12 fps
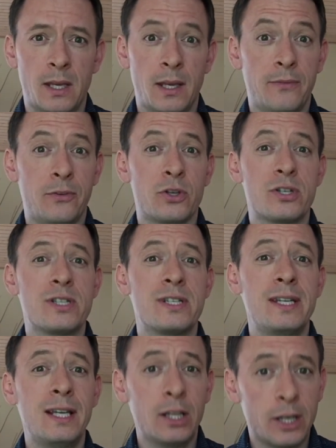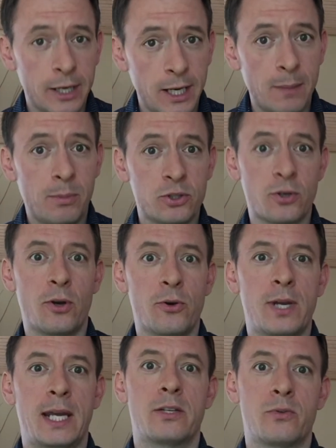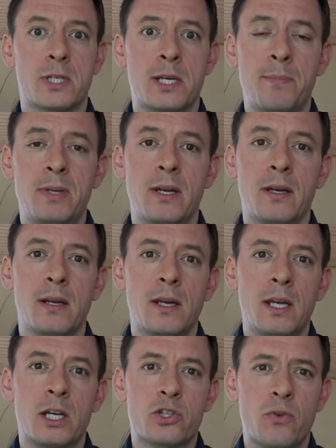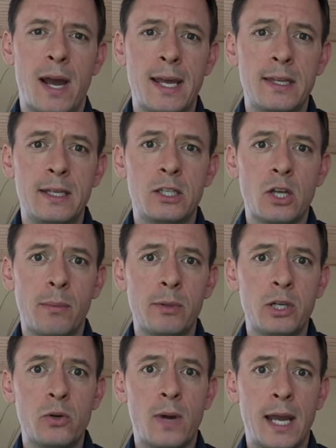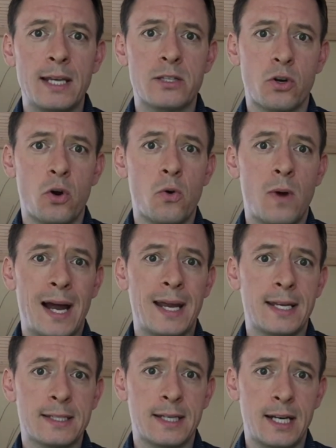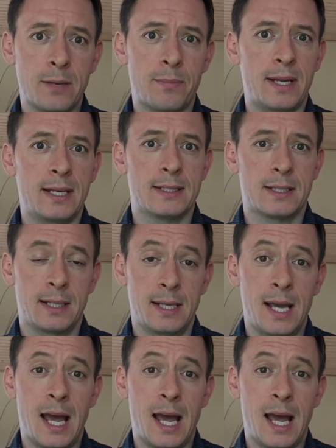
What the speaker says: If you're still unable to locate the recipient, try the WHOIS database.